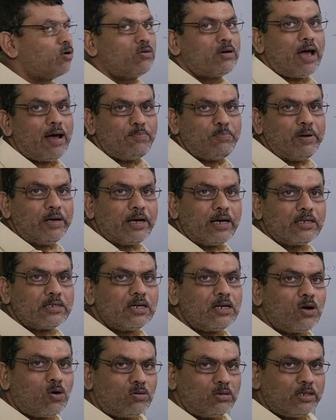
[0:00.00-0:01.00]
out
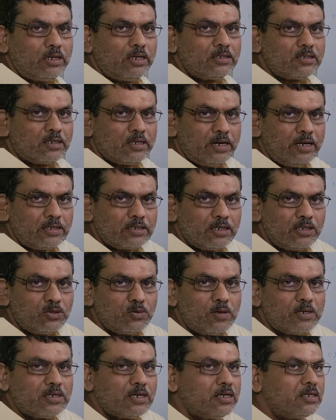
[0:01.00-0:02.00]
application on these three
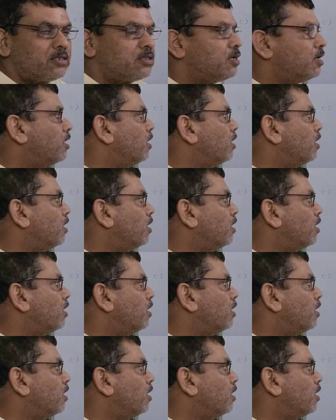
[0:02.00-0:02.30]
situations.